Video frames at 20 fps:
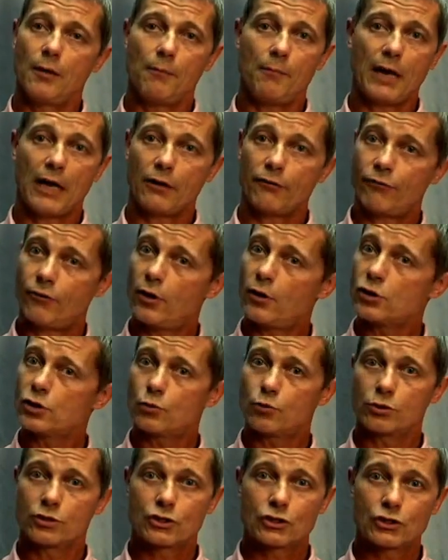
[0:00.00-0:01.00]
My
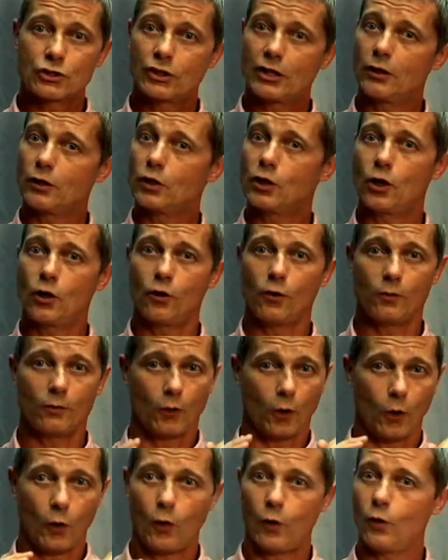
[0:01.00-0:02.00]
voice would still go
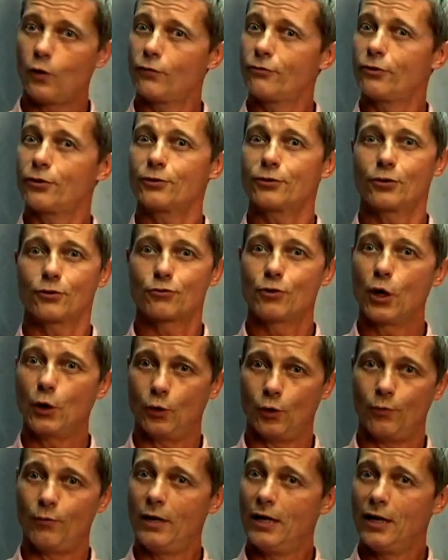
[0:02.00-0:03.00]
all over the
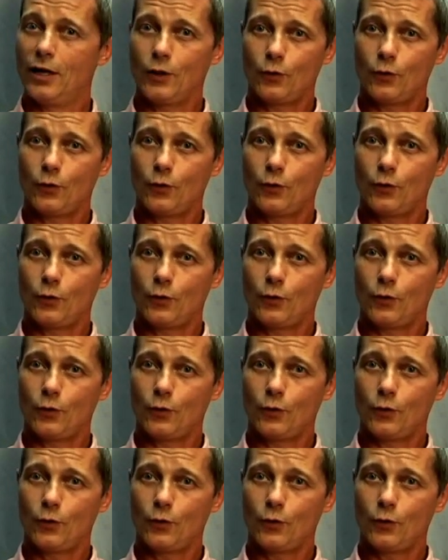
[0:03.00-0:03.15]
room,